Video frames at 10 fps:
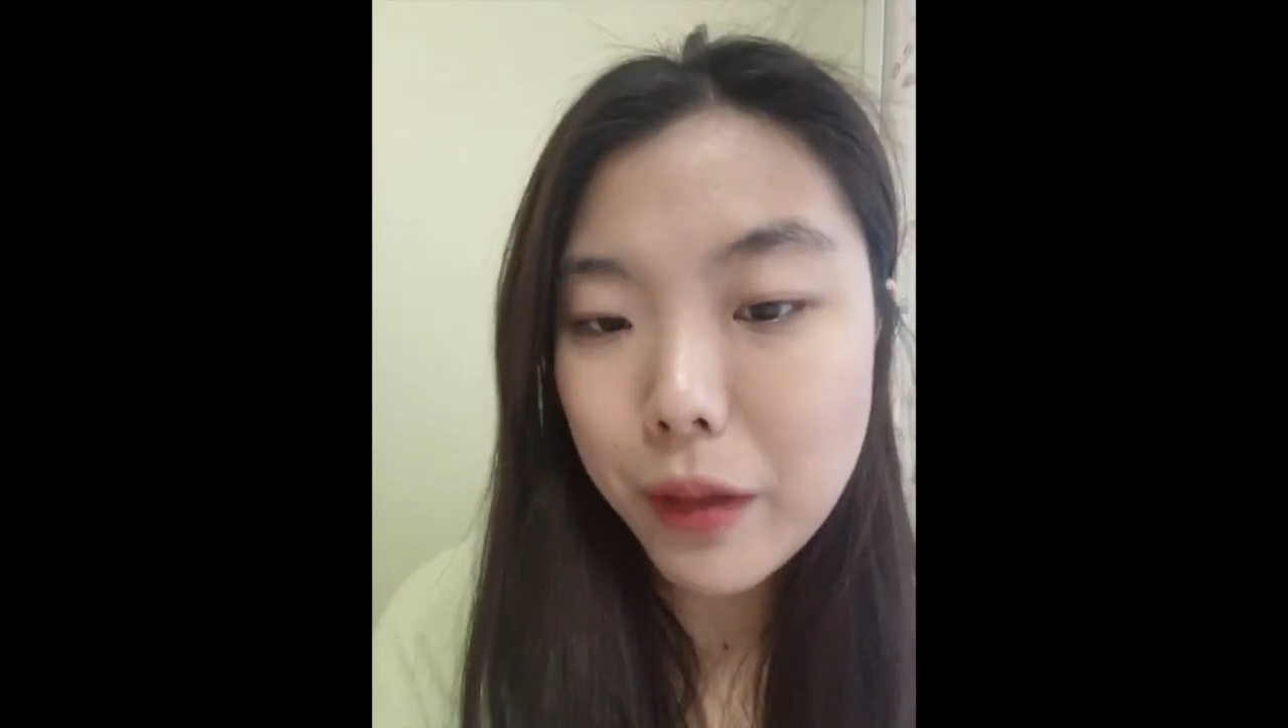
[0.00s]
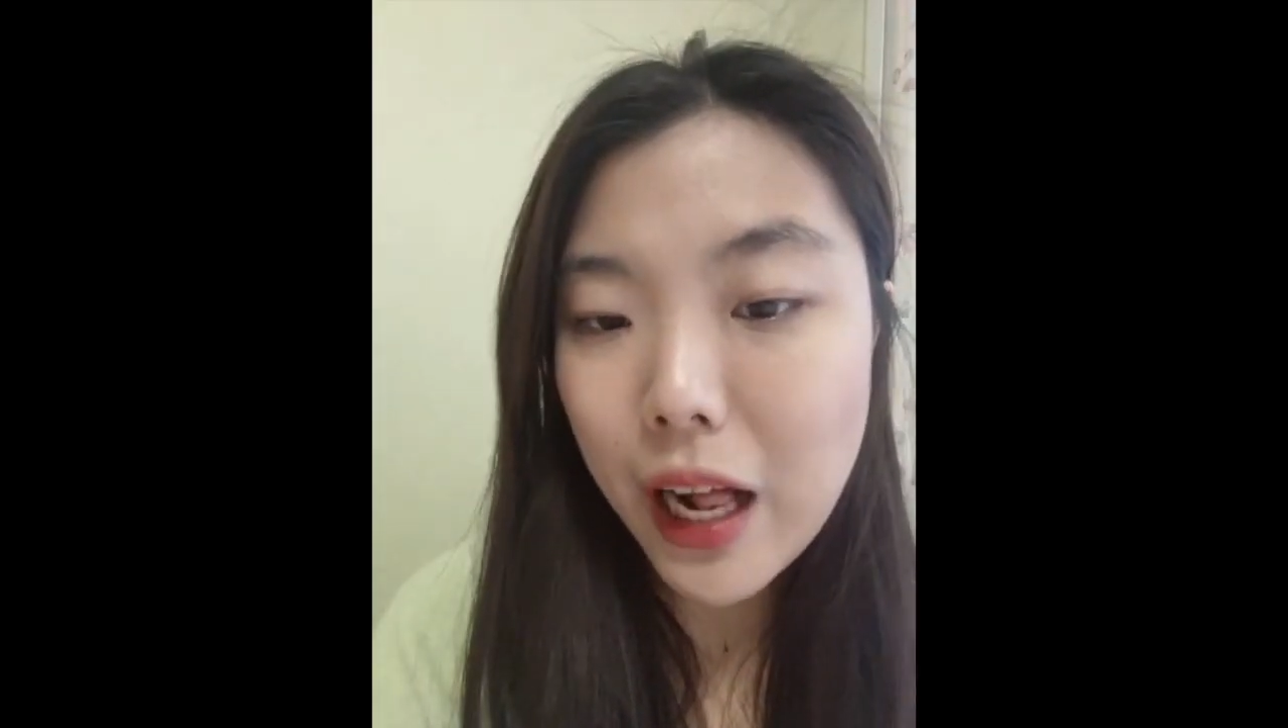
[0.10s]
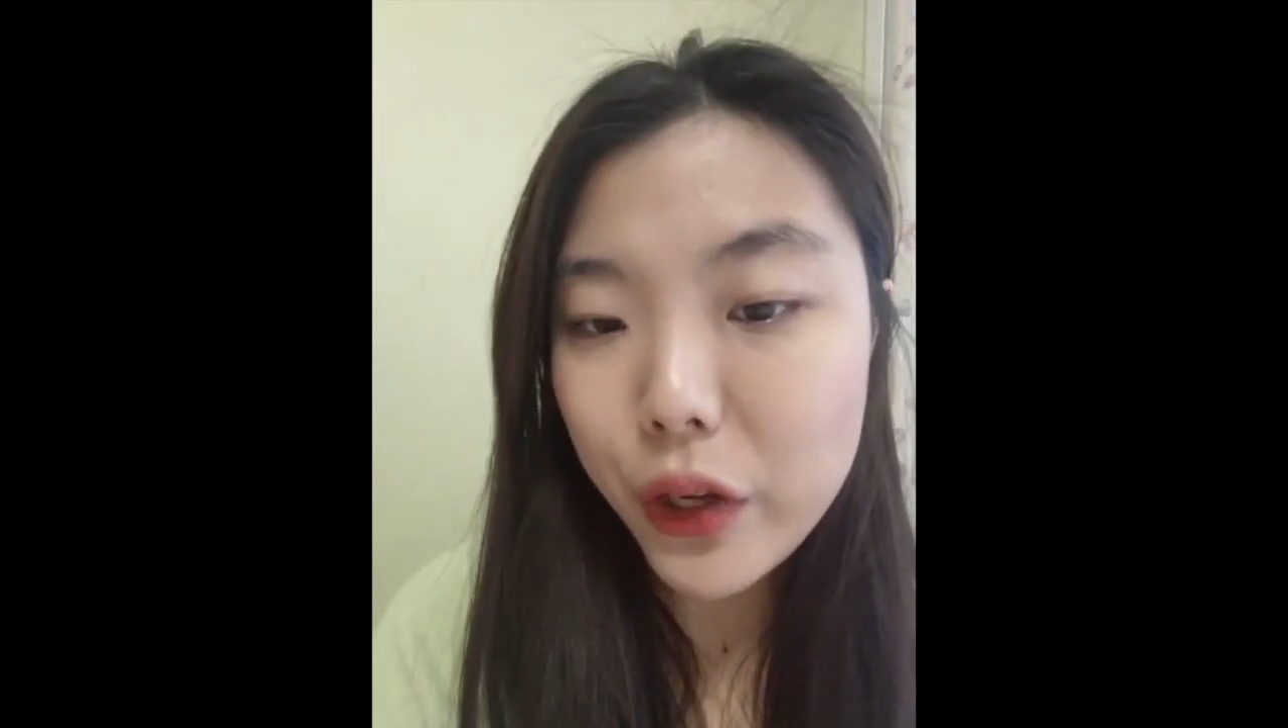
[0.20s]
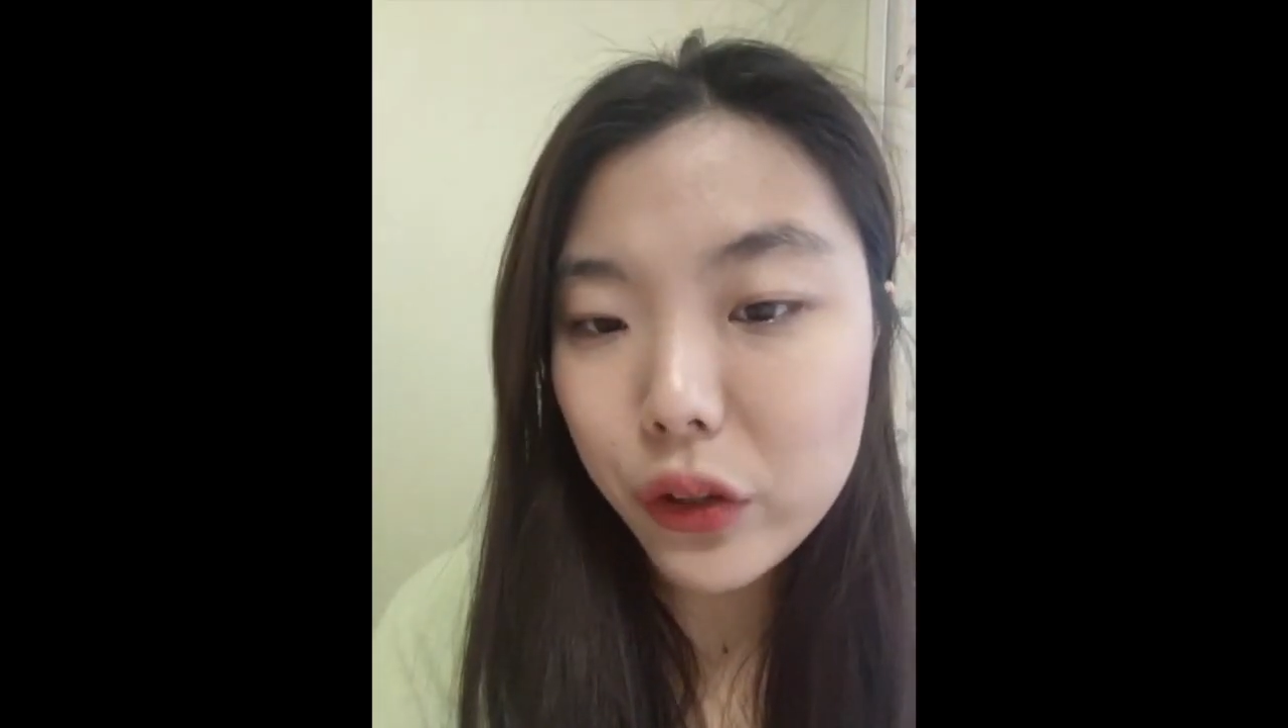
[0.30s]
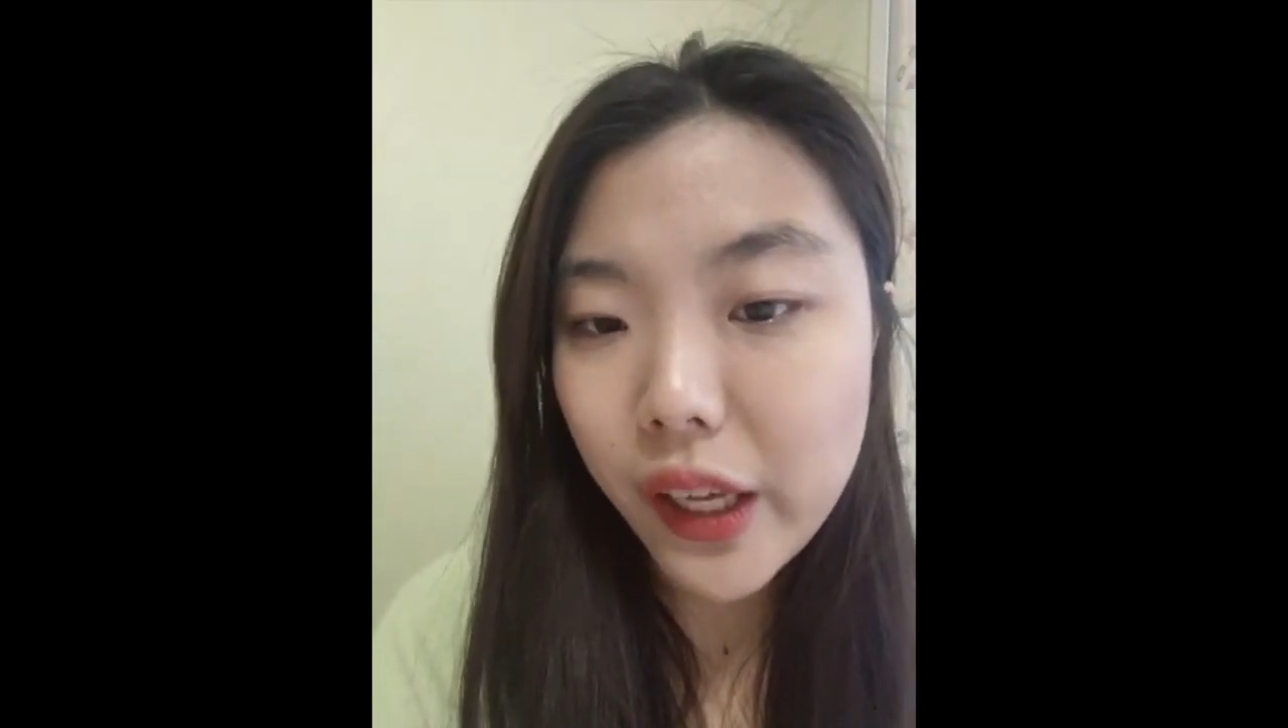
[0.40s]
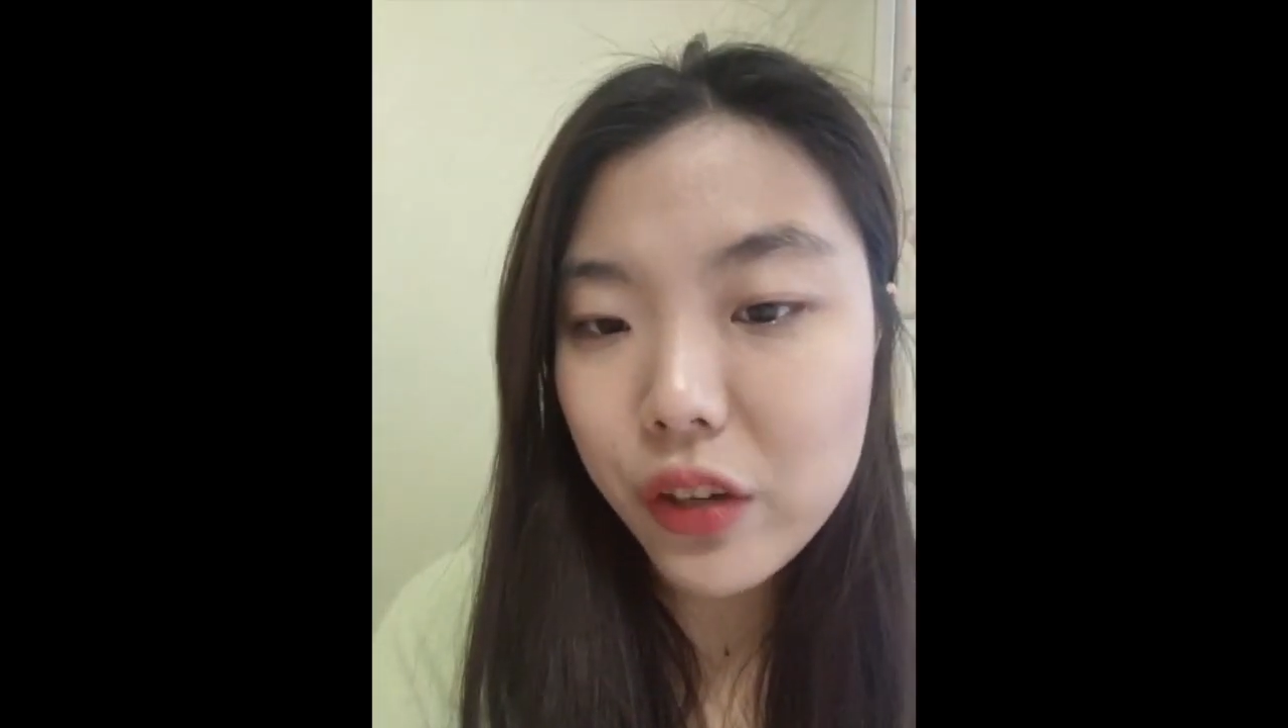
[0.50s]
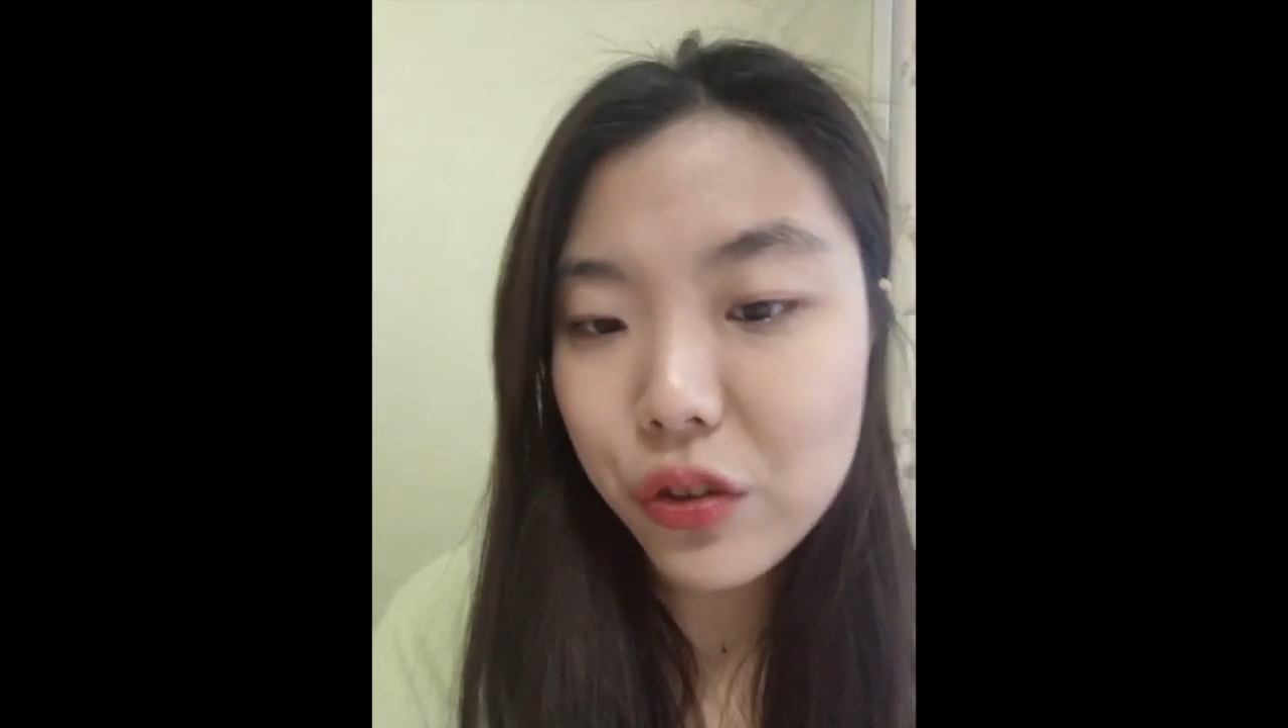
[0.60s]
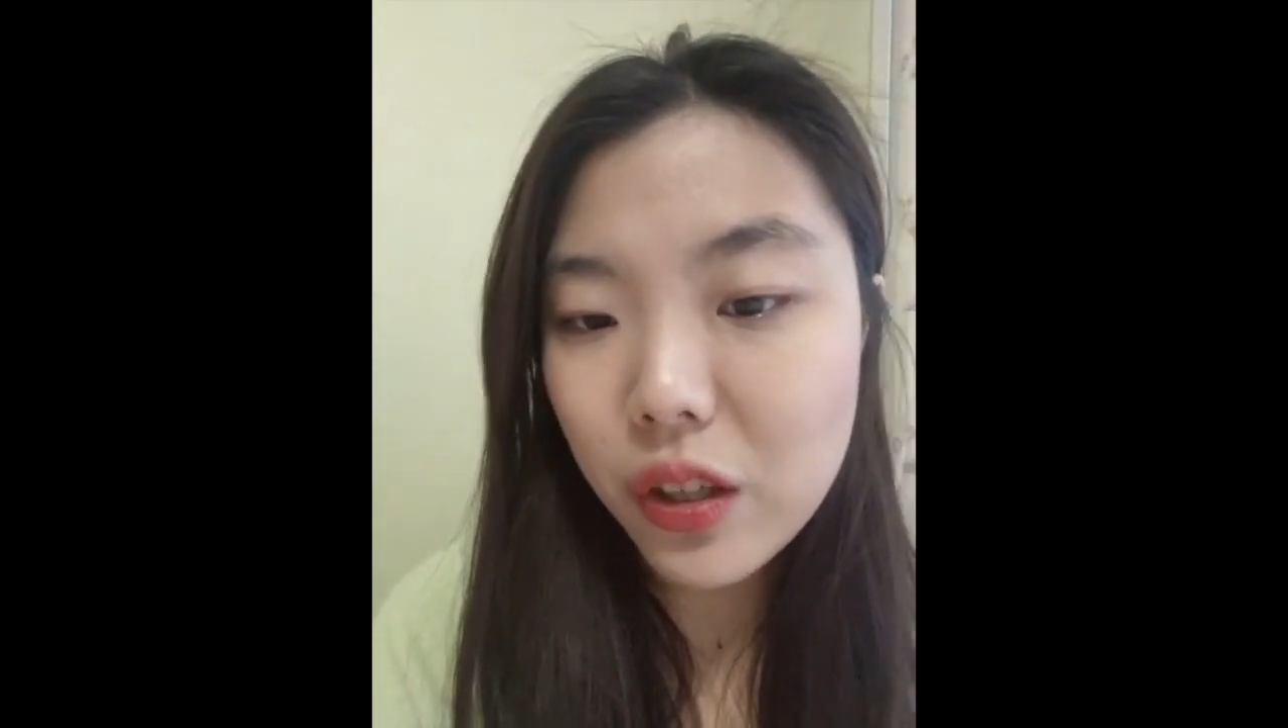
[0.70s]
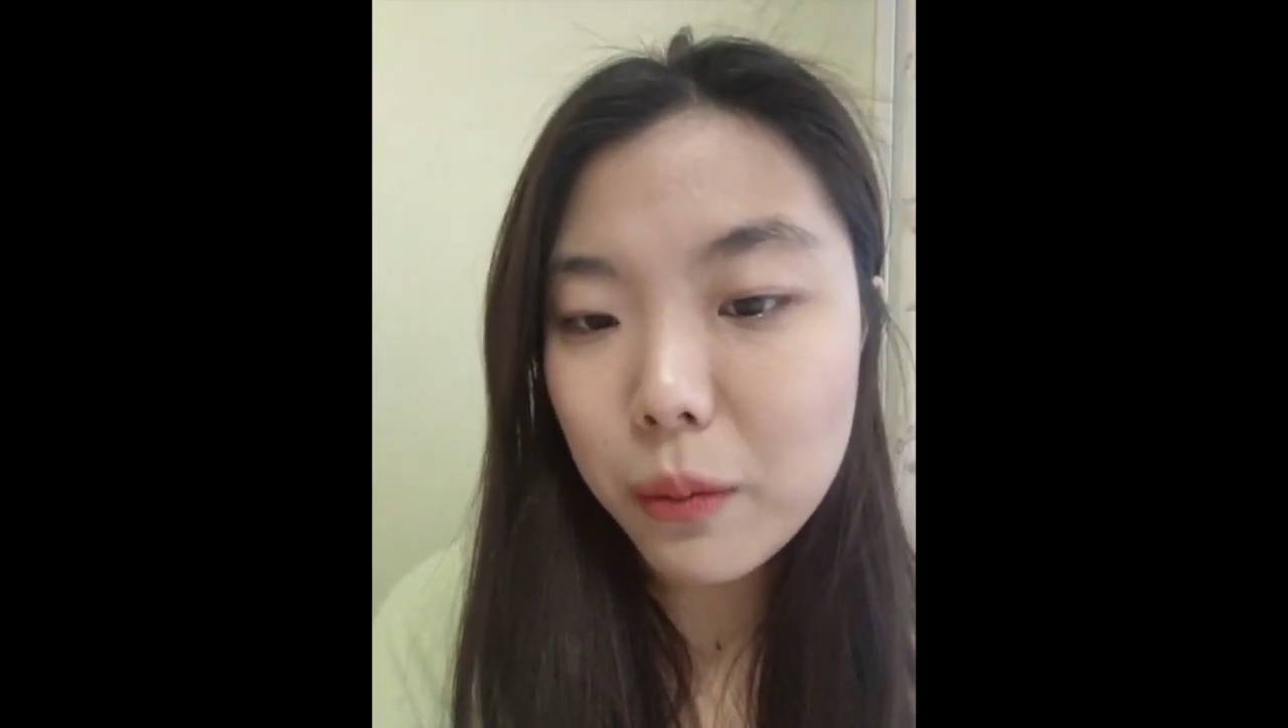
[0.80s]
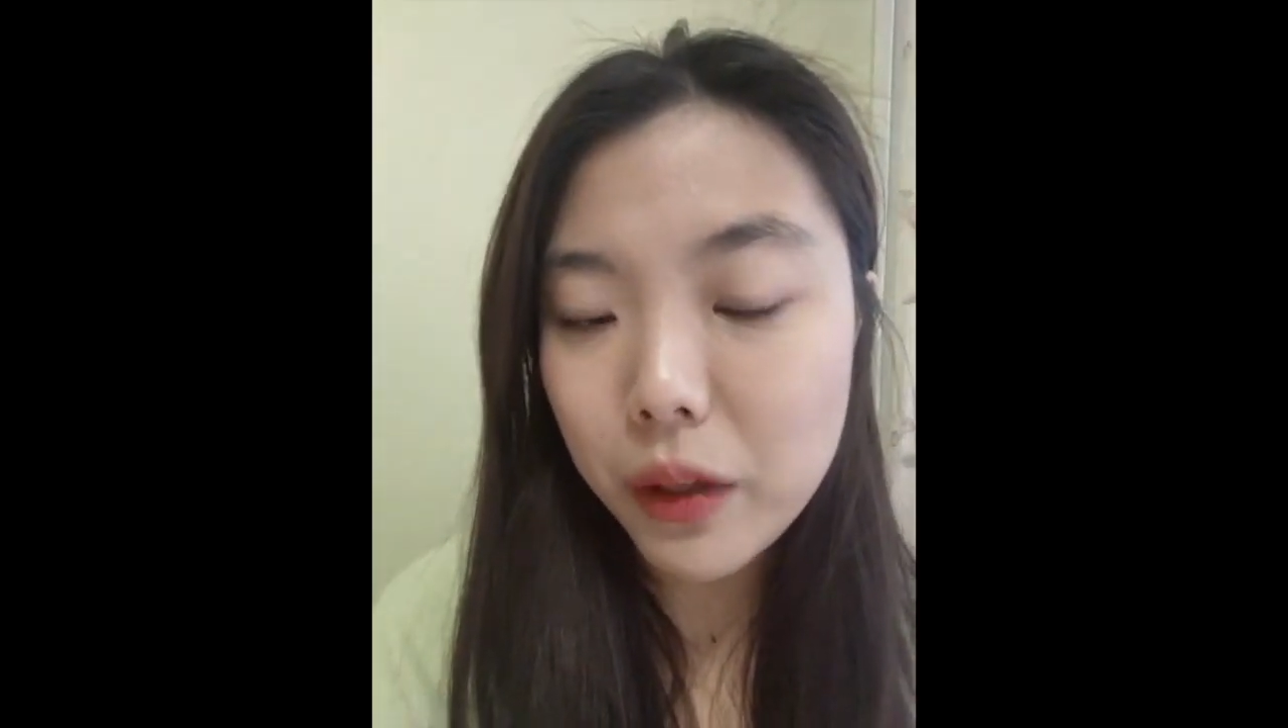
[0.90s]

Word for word: calculation,